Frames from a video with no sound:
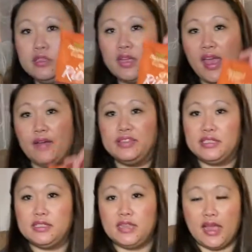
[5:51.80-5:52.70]
to have as a
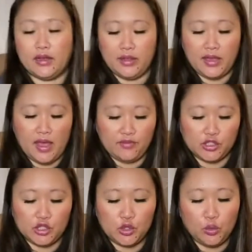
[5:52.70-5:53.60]
snack like after
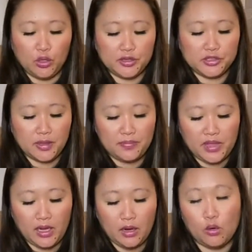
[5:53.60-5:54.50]
school or
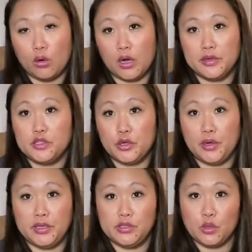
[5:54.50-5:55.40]
something or
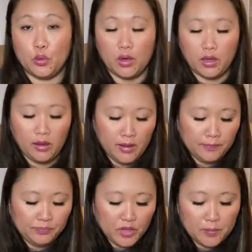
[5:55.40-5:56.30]
during school
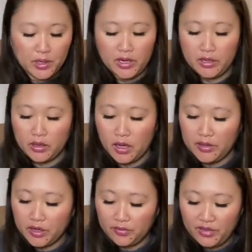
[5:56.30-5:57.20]
but uh,
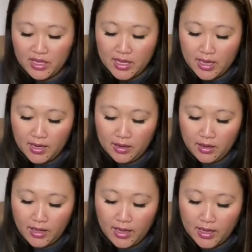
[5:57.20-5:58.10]
they're vegan
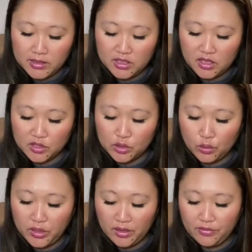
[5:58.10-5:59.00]
and there's
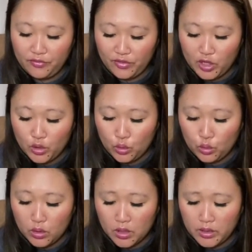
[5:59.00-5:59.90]
only a
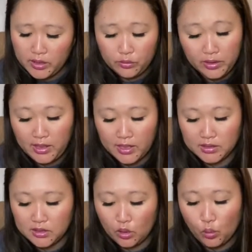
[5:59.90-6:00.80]
few
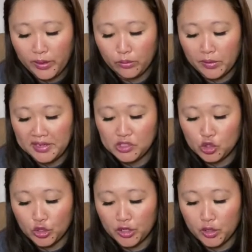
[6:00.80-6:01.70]
ingredients. So white rice,
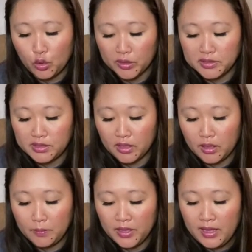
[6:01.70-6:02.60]
sugar, corn
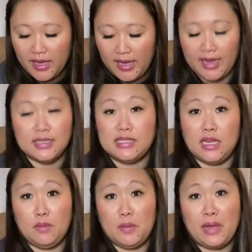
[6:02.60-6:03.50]
syrup, and
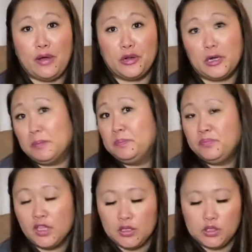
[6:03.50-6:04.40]
cinnamon powder.
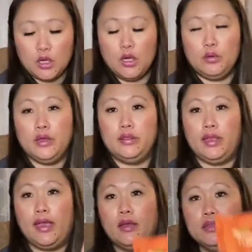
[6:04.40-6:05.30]
So
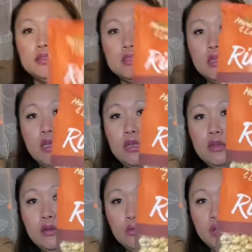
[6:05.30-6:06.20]
nothing else.
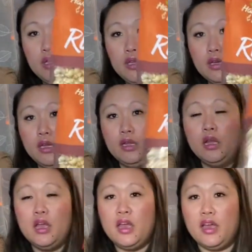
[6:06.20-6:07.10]
Really good.
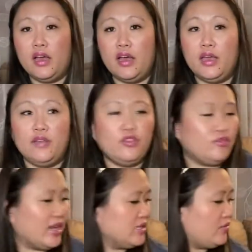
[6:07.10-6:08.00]
Uh, if you
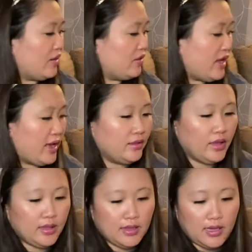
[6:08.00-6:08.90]
guys have ever had
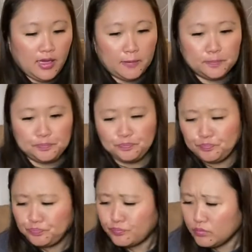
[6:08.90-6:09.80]
like the
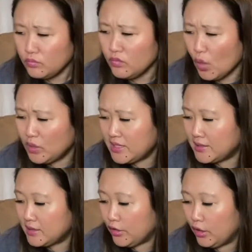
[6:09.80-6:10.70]
what's
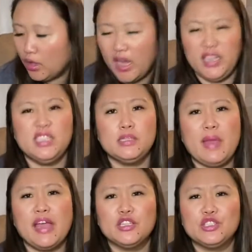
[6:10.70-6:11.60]
that cereal honey
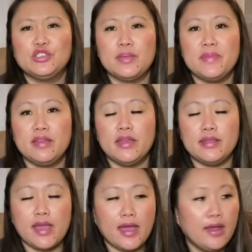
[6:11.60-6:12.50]
smacks or something like
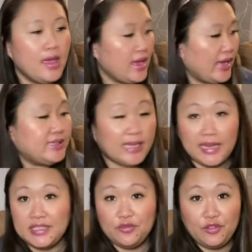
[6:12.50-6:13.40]
that it
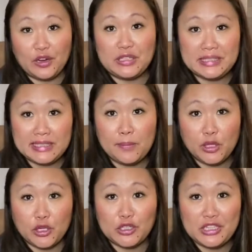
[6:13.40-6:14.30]
tastes very
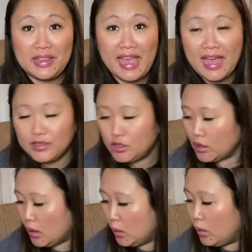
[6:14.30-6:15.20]
similar to that
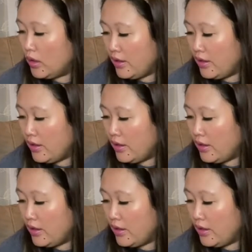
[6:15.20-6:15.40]
so